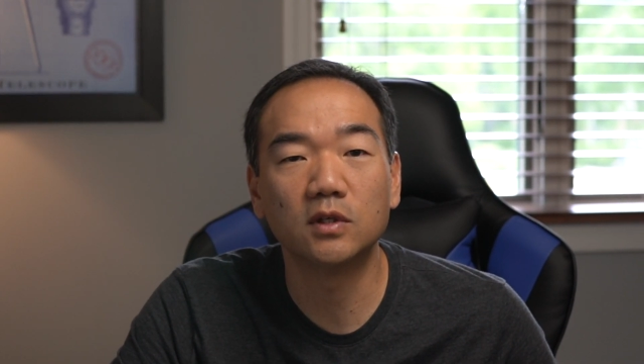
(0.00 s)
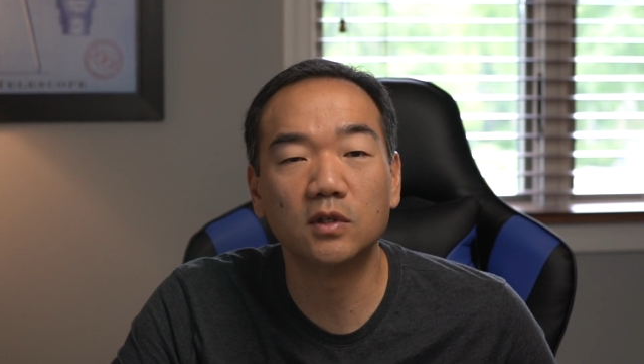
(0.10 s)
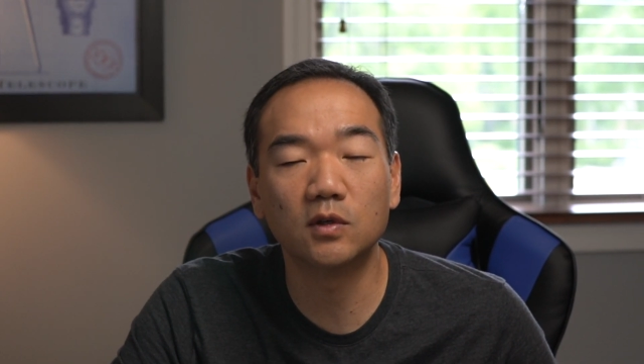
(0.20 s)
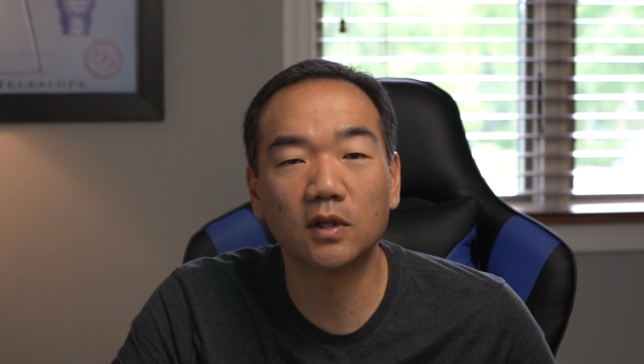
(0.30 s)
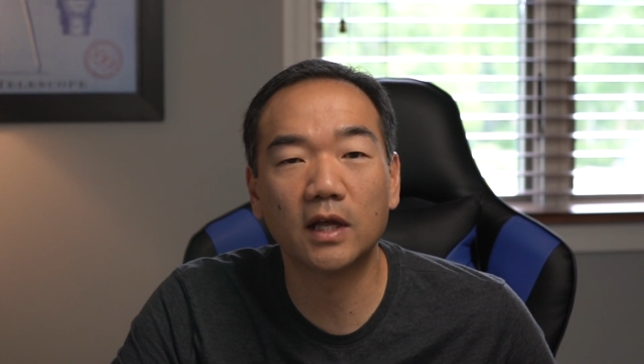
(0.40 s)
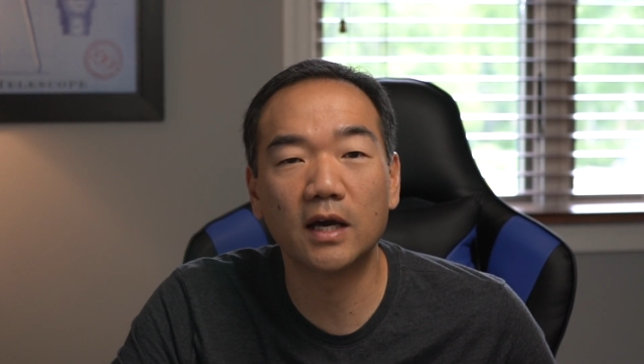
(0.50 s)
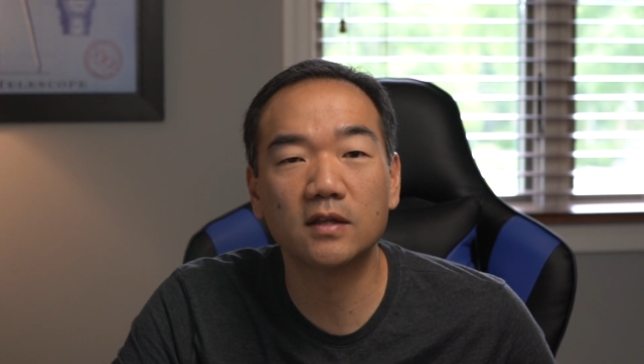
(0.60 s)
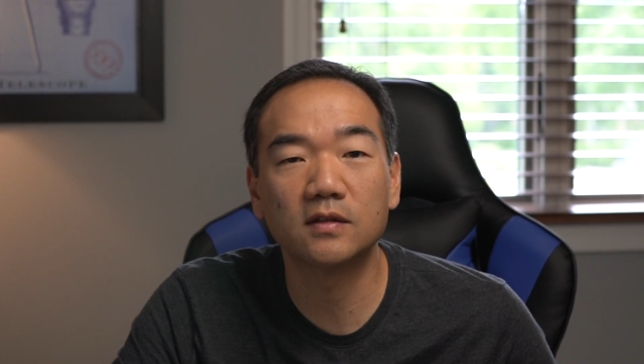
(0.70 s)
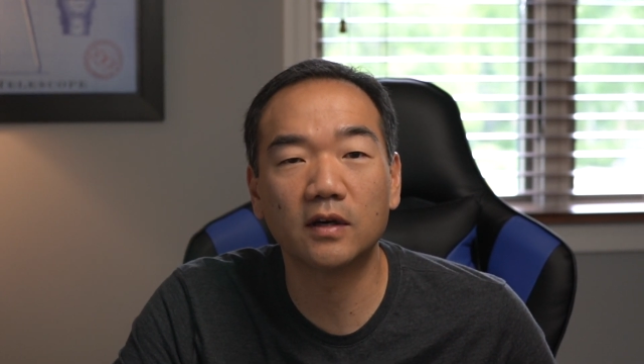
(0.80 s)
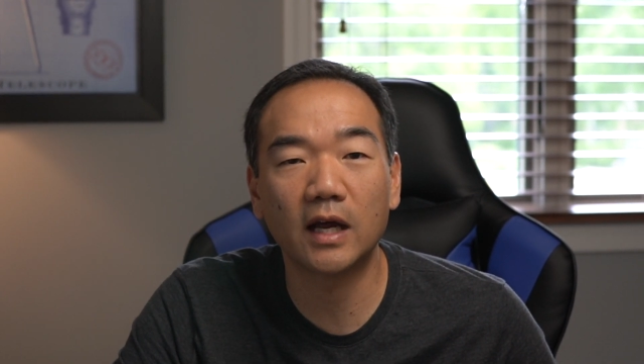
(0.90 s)

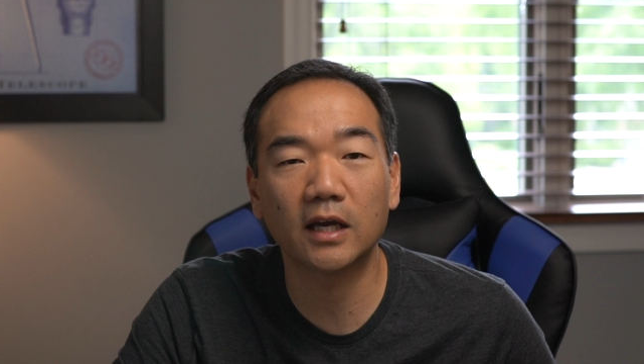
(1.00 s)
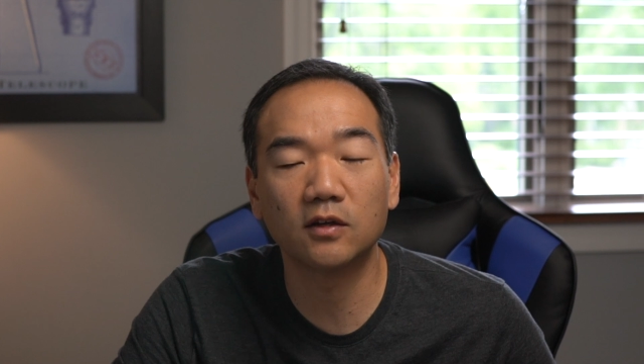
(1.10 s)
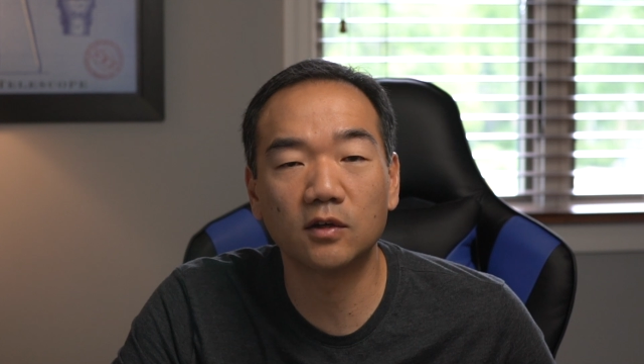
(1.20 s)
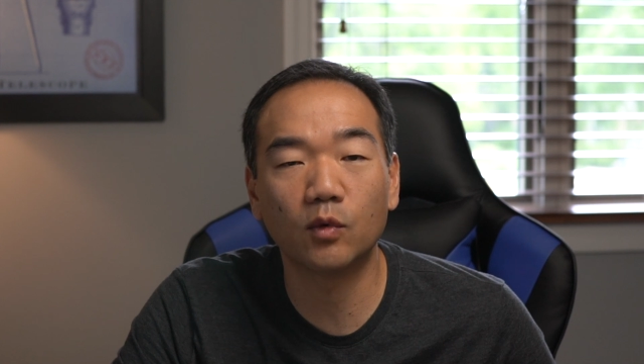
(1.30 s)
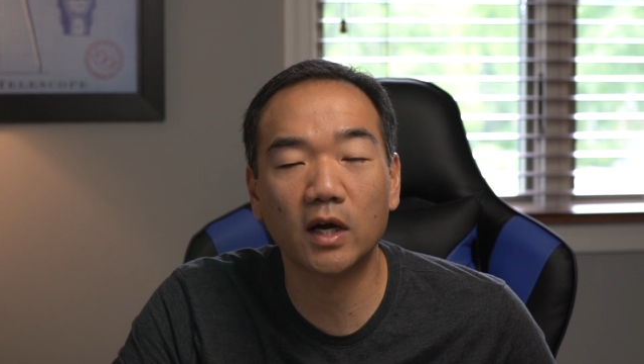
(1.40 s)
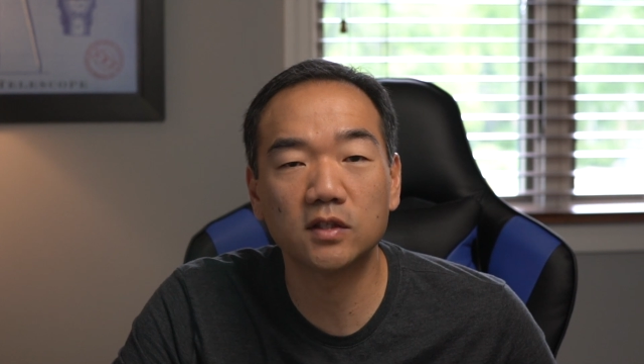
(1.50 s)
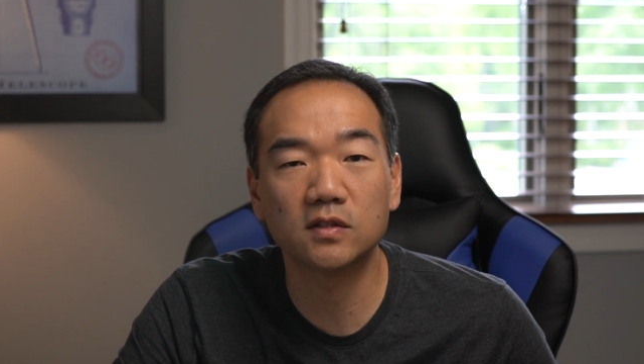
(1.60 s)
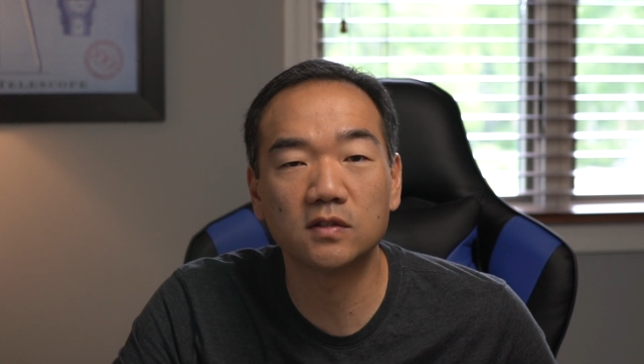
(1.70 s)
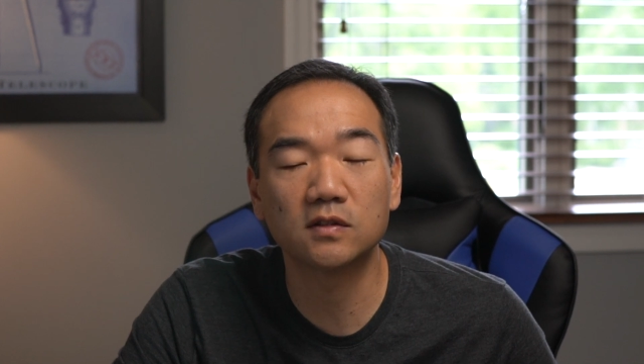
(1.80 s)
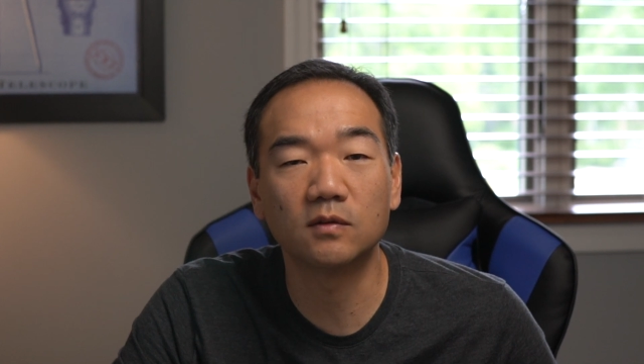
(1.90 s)
utilize their Acura Watch
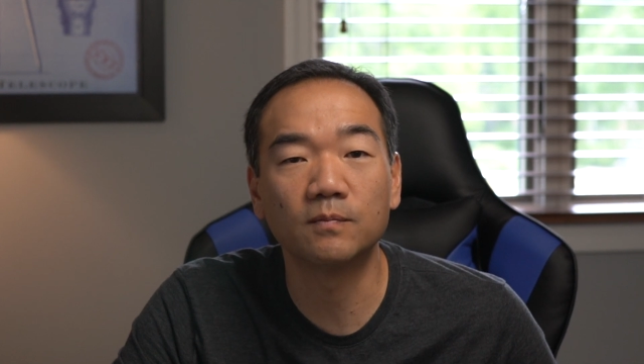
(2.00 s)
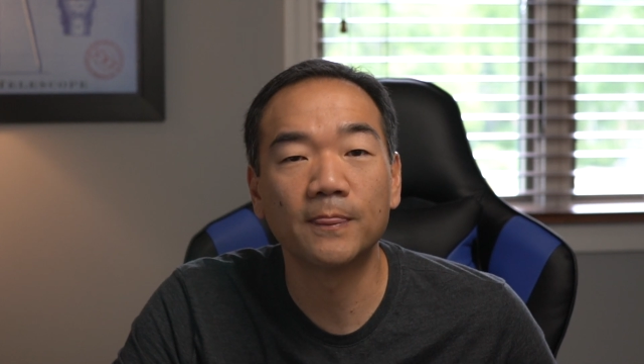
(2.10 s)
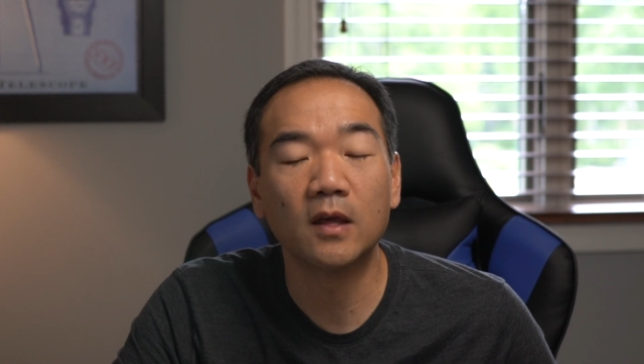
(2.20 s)
system.